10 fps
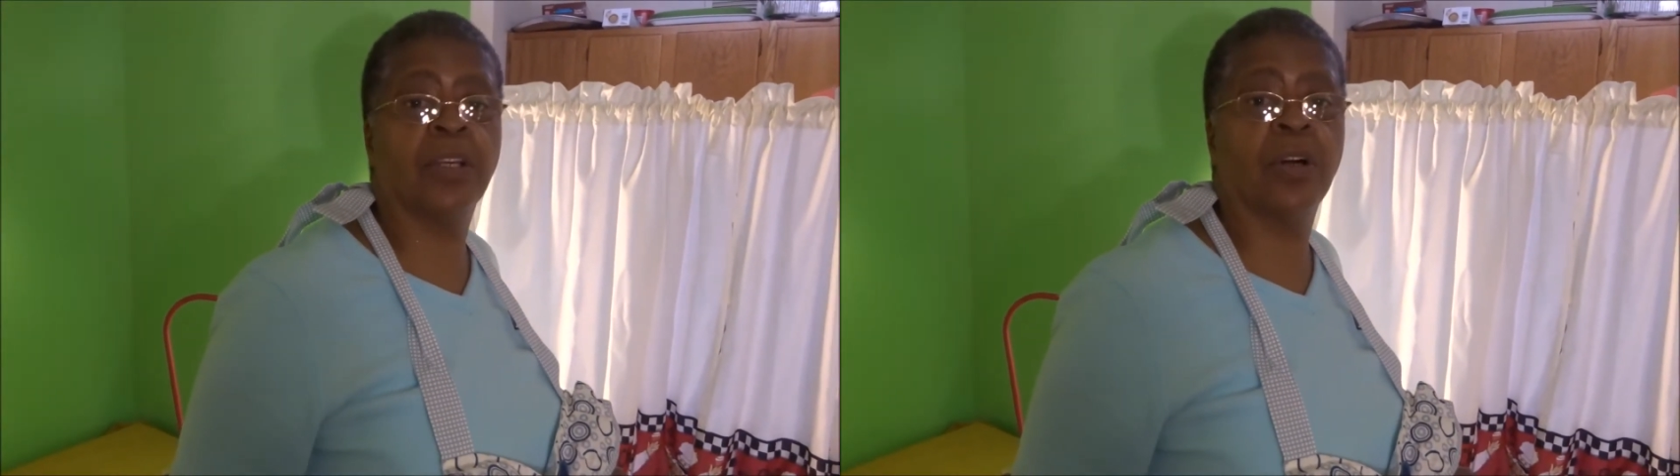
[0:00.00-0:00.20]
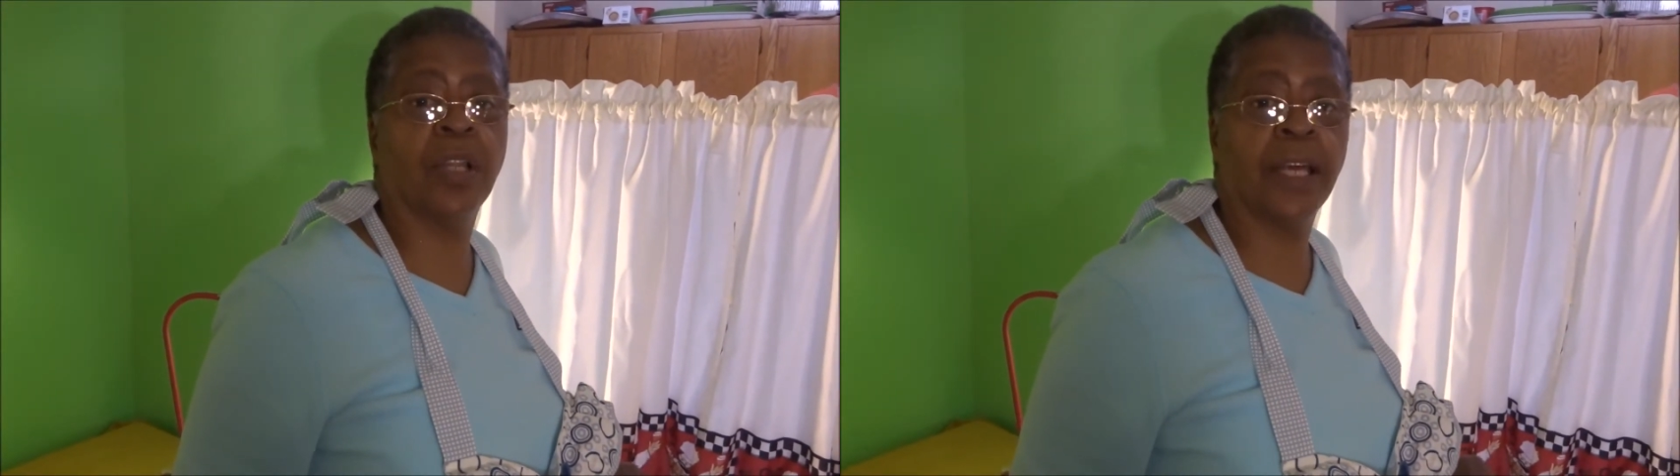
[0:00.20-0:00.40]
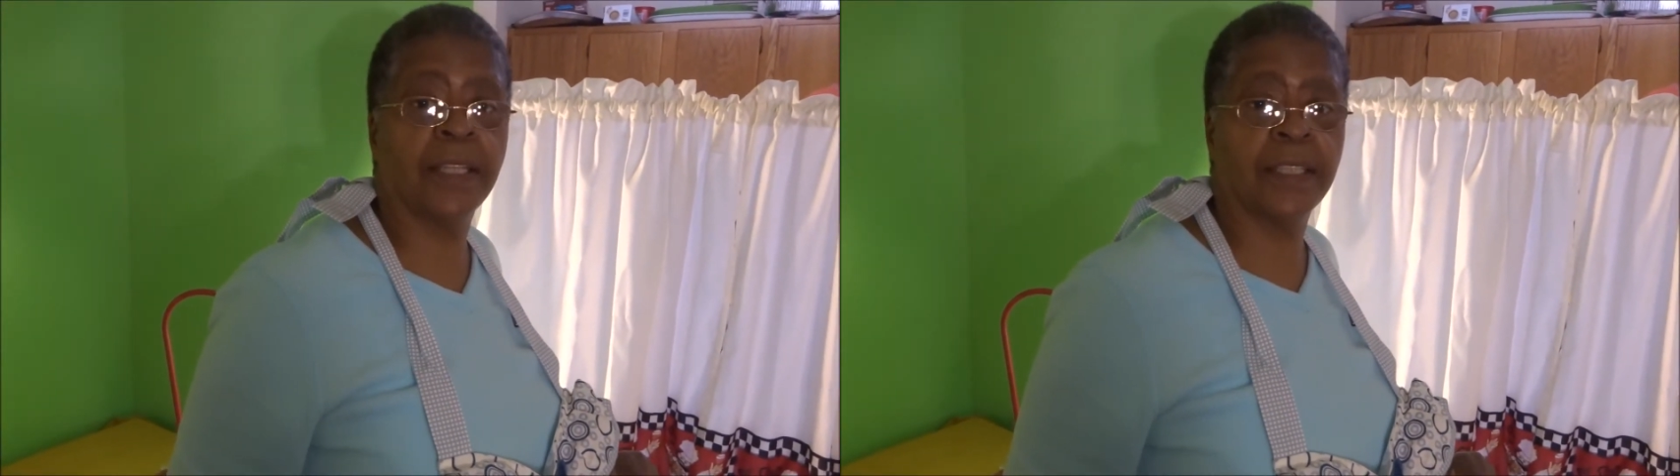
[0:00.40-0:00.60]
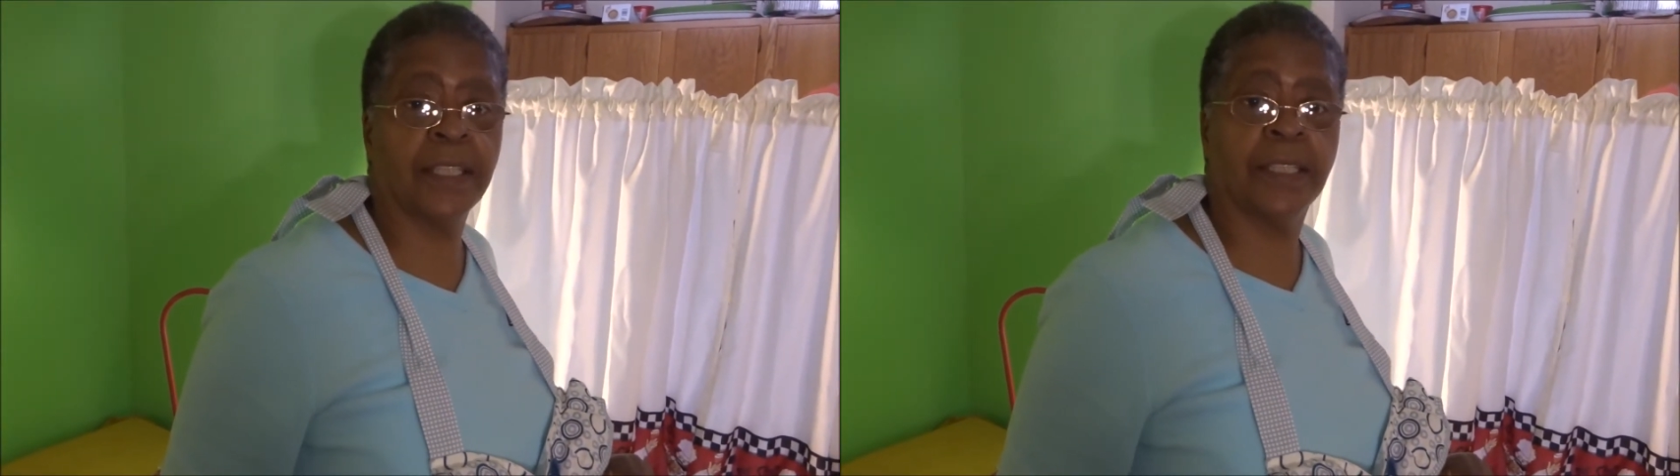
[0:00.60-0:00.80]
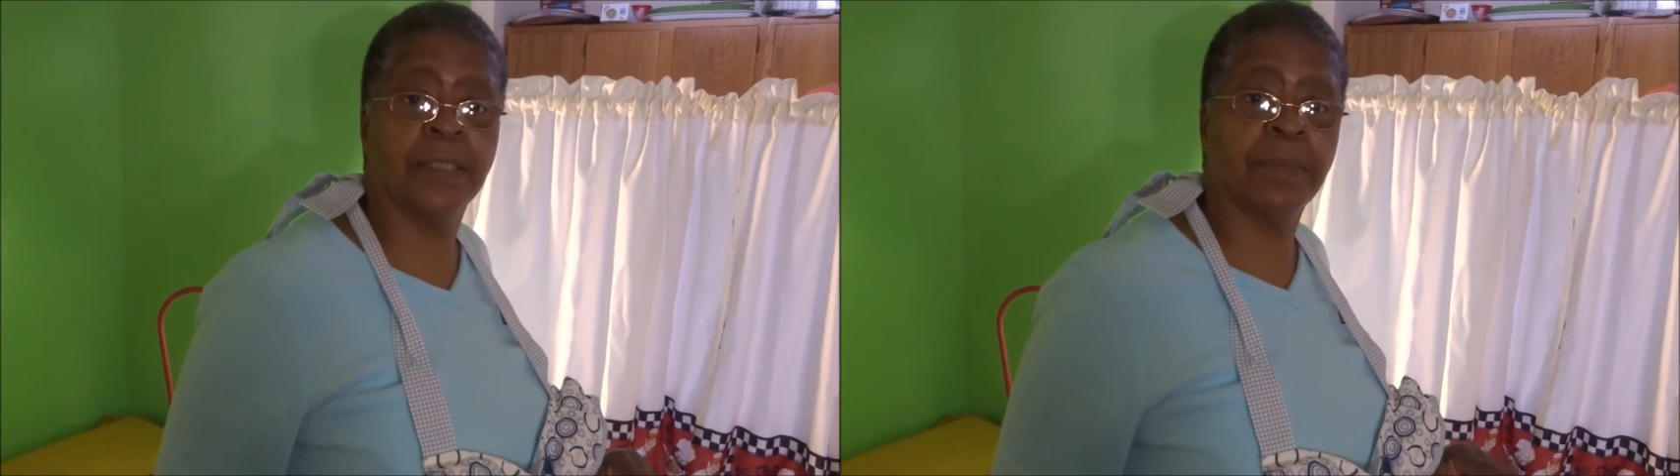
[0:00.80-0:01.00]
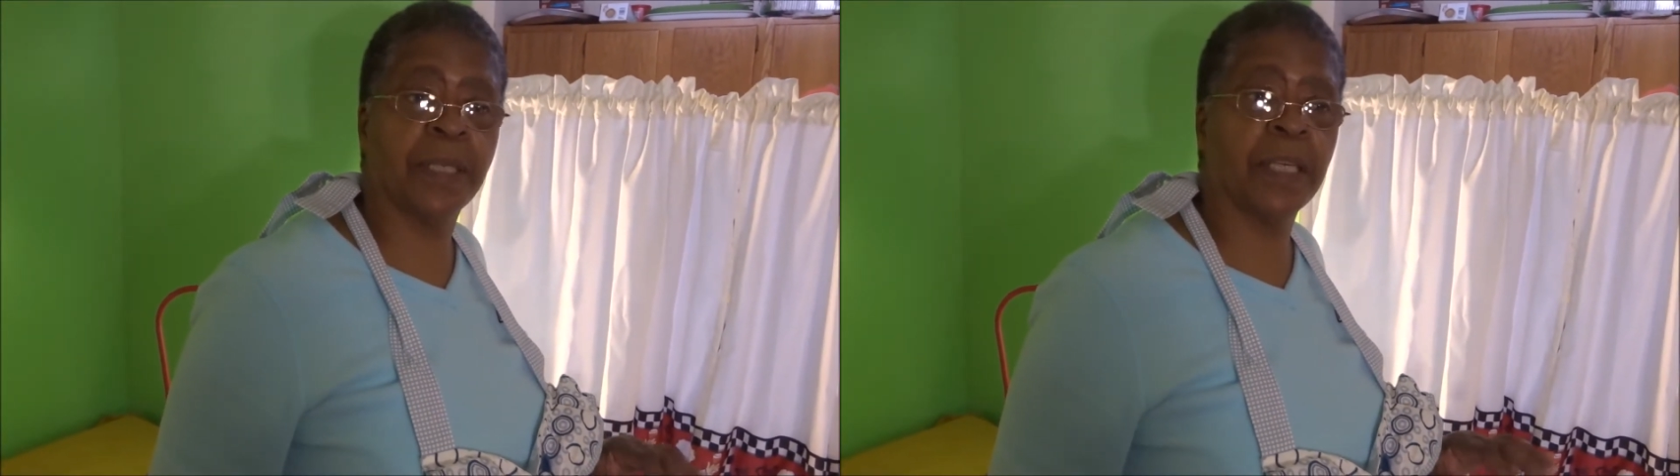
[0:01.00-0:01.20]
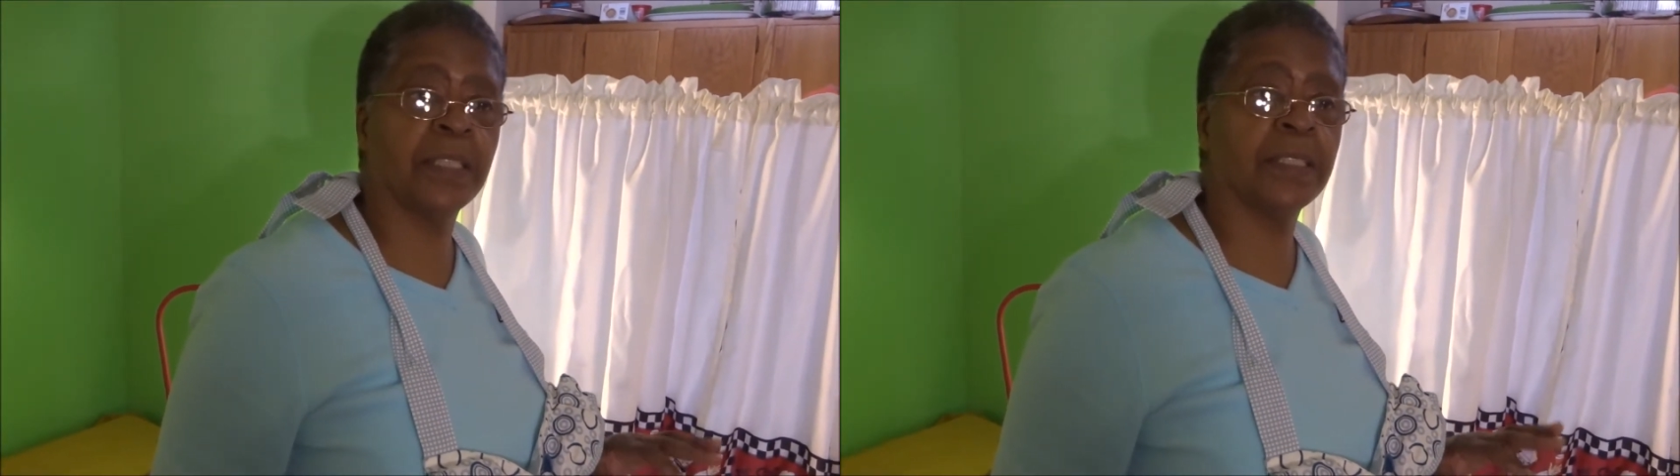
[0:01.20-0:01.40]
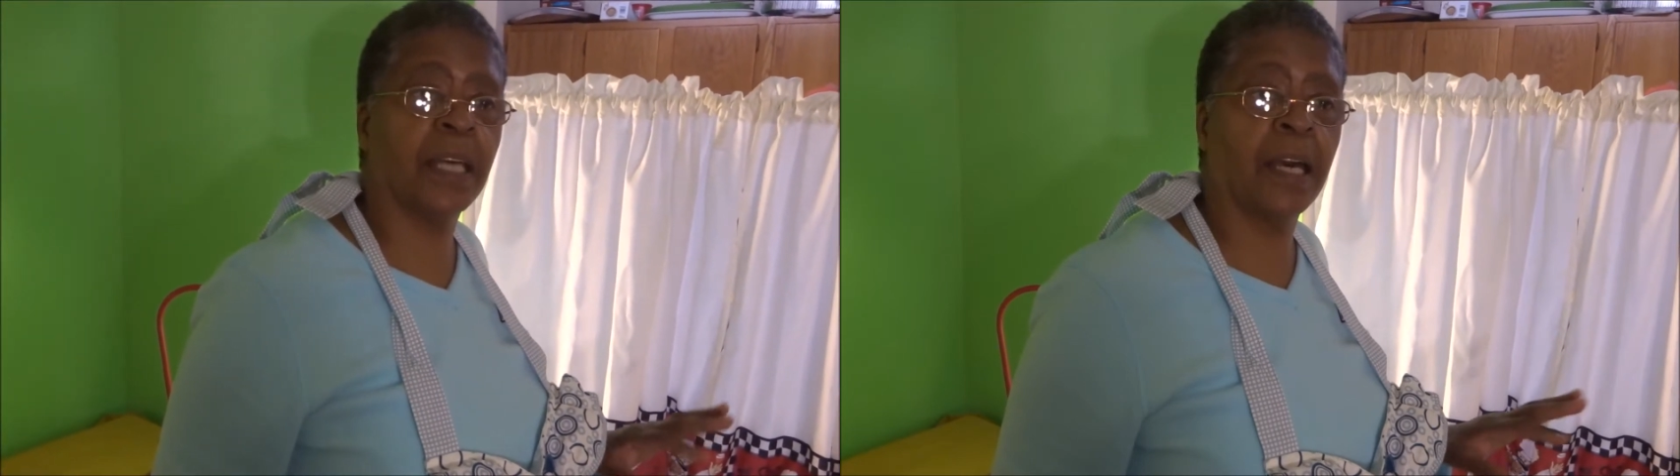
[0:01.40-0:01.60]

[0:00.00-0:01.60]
go like this because